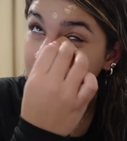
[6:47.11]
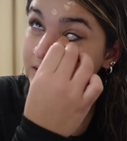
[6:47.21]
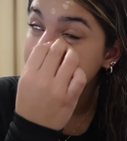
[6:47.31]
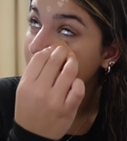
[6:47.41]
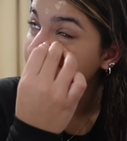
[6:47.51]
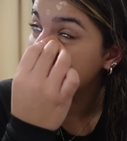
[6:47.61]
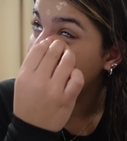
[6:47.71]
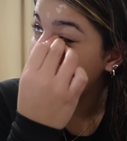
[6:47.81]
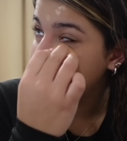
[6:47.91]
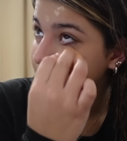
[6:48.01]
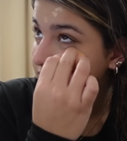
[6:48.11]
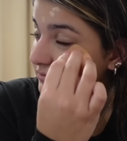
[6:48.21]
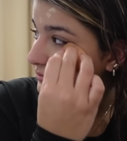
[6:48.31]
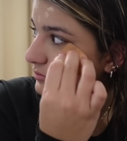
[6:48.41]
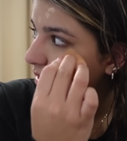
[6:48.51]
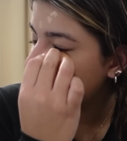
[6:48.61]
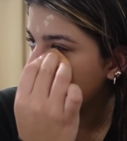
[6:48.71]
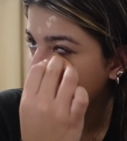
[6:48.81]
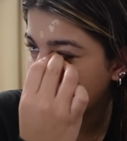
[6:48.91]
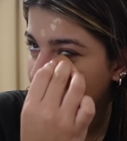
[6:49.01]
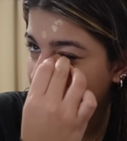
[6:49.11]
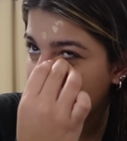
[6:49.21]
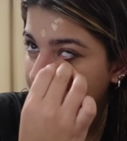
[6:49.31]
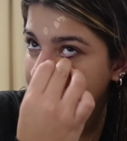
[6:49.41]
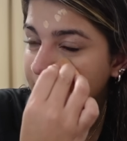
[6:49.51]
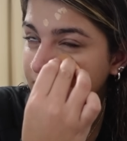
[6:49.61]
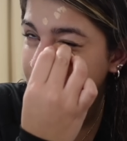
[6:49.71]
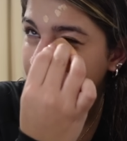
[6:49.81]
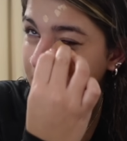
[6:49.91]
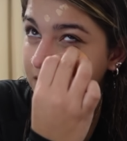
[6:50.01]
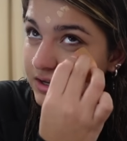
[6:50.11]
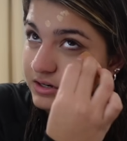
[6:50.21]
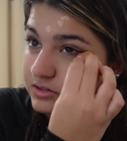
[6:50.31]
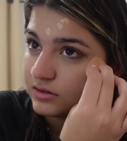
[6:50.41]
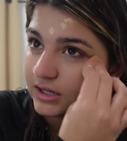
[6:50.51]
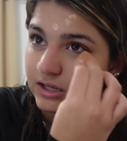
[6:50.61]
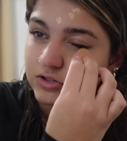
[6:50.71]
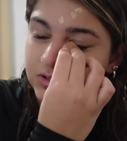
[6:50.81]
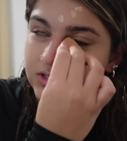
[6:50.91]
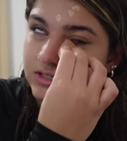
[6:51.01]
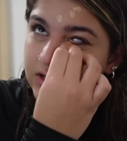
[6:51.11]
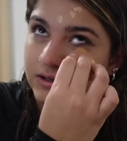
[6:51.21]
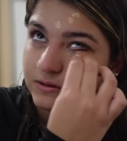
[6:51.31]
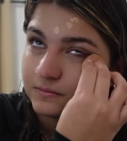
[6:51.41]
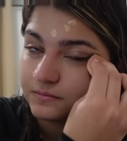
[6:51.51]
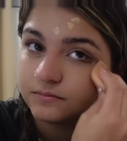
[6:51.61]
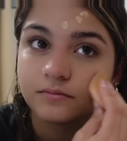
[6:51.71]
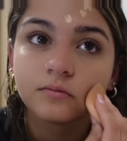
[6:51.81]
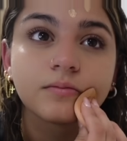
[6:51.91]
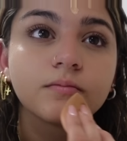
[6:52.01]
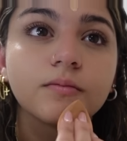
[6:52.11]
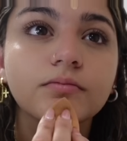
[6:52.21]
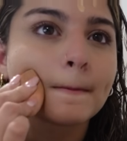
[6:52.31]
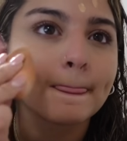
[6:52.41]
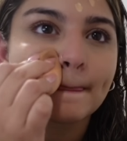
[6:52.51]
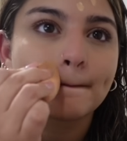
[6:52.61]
But today was fun. I had a good day. It was very interesting. It